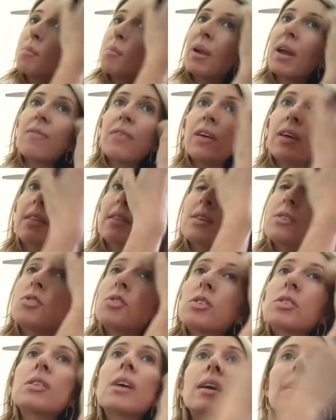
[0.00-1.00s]
But I feel like
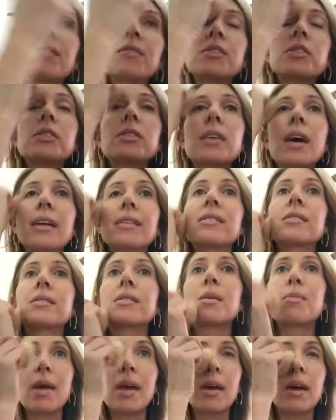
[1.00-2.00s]
this just kind of sets
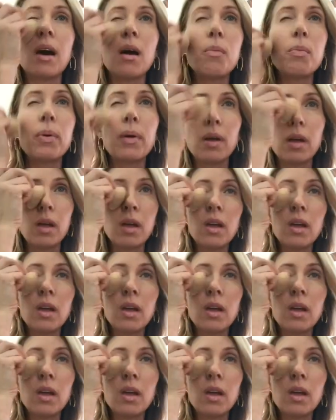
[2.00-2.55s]
the makeup